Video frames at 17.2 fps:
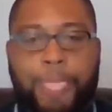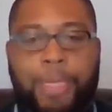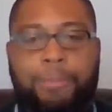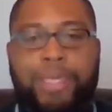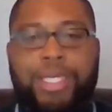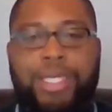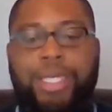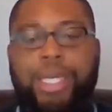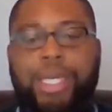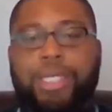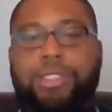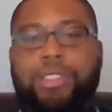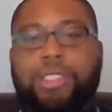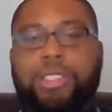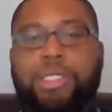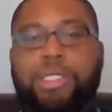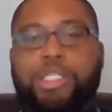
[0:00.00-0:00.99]

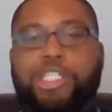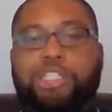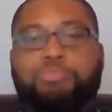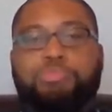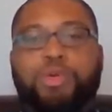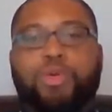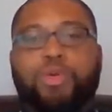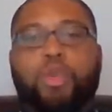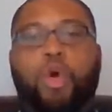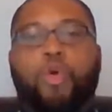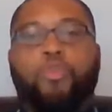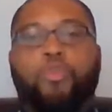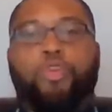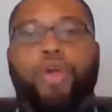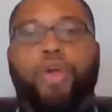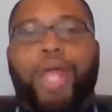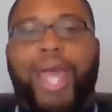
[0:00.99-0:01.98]
begins to spill
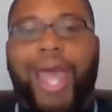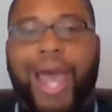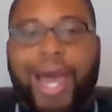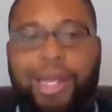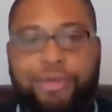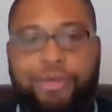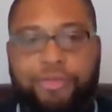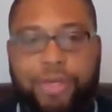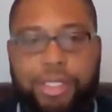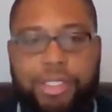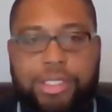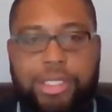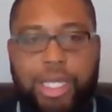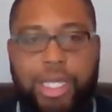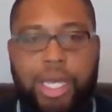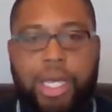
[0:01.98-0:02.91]
over out of us.